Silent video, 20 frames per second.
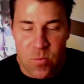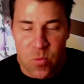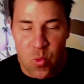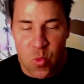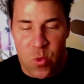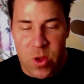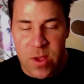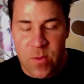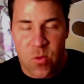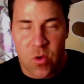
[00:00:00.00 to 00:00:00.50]

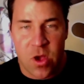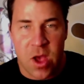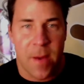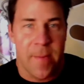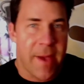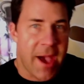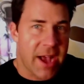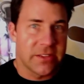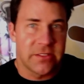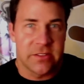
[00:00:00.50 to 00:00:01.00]
we will
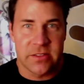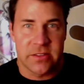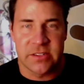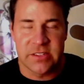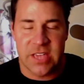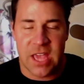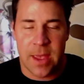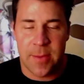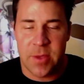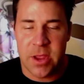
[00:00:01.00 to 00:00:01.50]
come back to
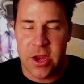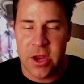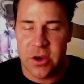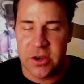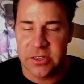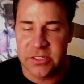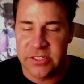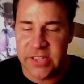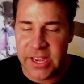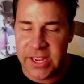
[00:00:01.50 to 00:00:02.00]
this game here
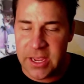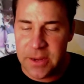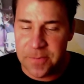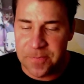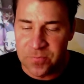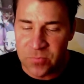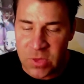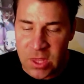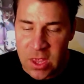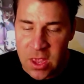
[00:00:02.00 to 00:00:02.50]
in a second.
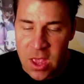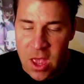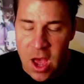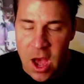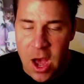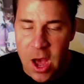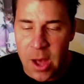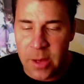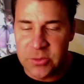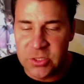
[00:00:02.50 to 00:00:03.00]

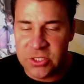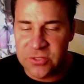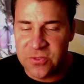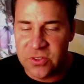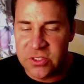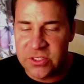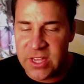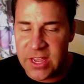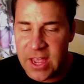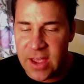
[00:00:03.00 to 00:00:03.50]
Just
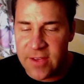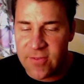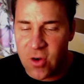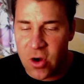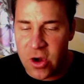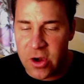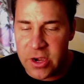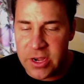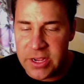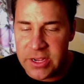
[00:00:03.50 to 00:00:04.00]
for sake, I've
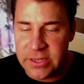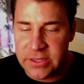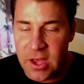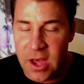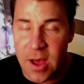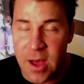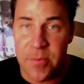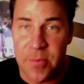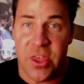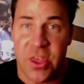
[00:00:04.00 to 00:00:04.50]
already,
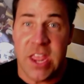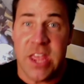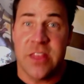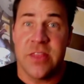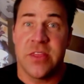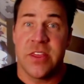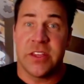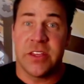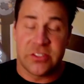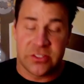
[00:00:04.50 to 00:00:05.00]

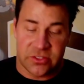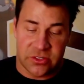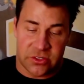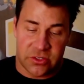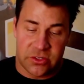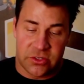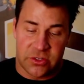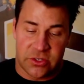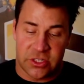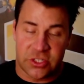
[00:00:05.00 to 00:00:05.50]
in this
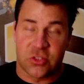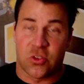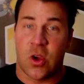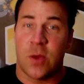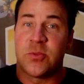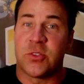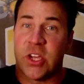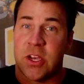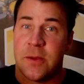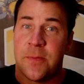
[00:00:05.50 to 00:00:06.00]

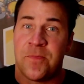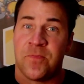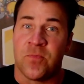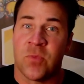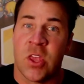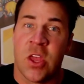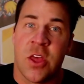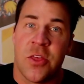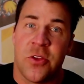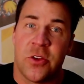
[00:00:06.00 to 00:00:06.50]
description,
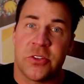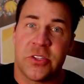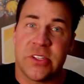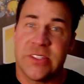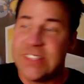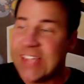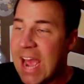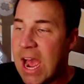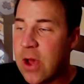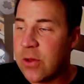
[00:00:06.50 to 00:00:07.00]
there's a
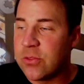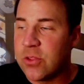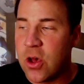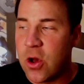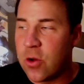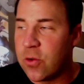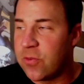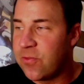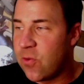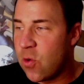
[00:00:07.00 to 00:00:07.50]

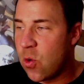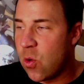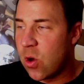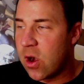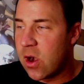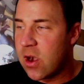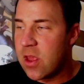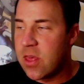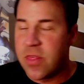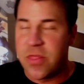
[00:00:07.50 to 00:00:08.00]
download
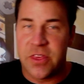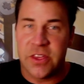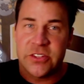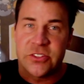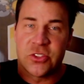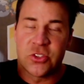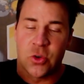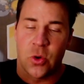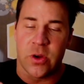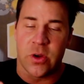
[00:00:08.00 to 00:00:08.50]
for
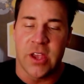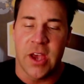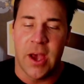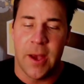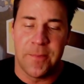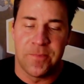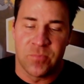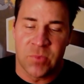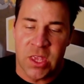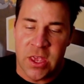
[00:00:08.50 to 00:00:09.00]
this
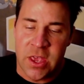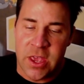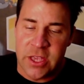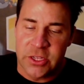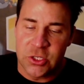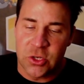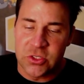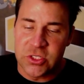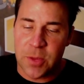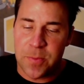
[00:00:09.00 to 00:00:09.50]
shortcut.
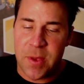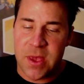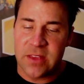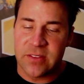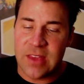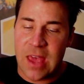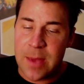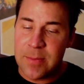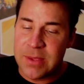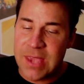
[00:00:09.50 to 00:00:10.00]
Shows up
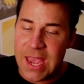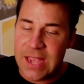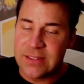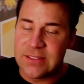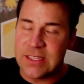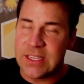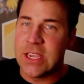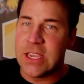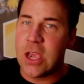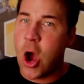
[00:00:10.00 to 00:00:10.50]
as
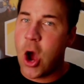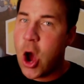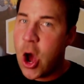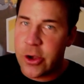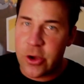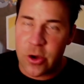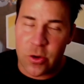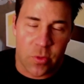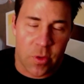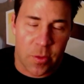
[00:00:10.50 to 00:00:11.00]
MKT
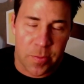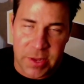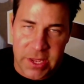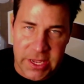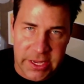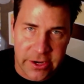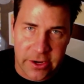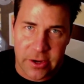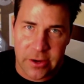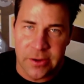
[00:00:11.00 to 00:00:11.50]
Auto
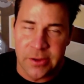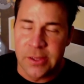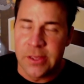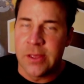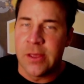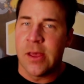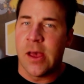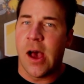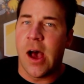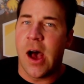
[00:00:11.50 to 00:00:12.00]
Repeater.
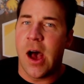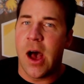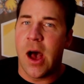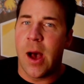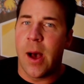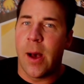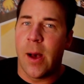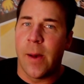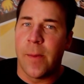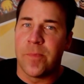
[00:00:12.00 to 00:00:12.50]

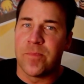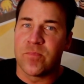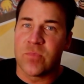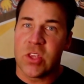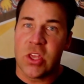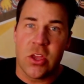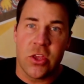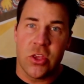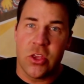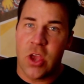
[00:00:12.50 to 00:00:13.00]

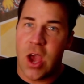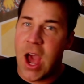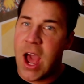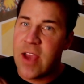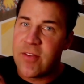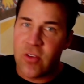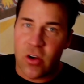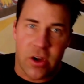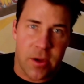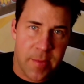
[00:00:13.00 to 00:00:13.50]

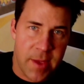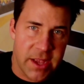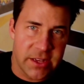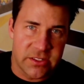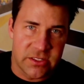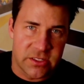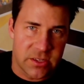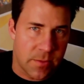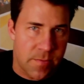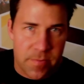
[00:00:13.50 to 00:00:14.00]
I've already
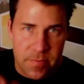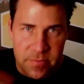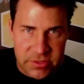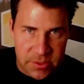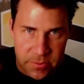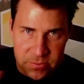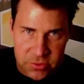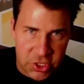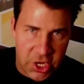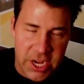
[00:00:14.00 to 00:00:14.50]
made some
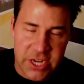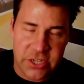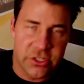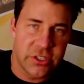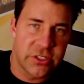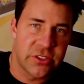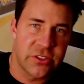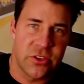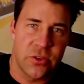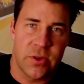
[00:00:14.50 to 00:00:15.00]

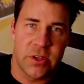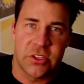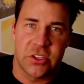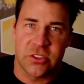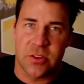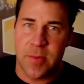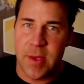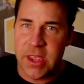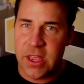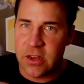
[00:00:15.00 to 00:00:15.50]
changes to it
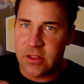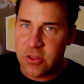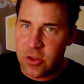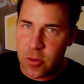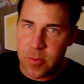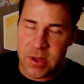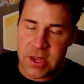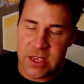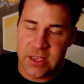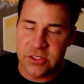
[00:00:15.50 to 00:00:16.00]
just to make it a
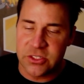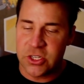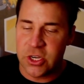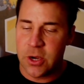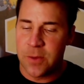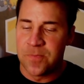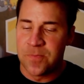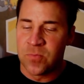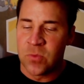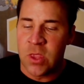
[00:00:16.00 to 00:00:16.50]
little bit
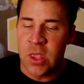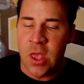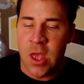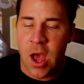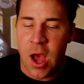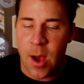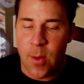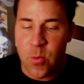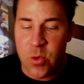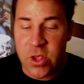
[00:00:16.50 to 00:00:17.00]
easier.
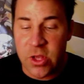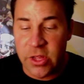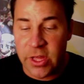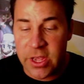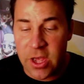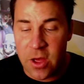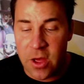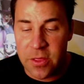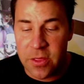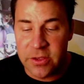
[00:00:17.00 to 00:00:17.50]
We can
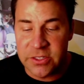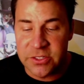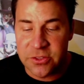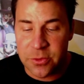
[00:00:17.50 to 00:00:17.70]
click on these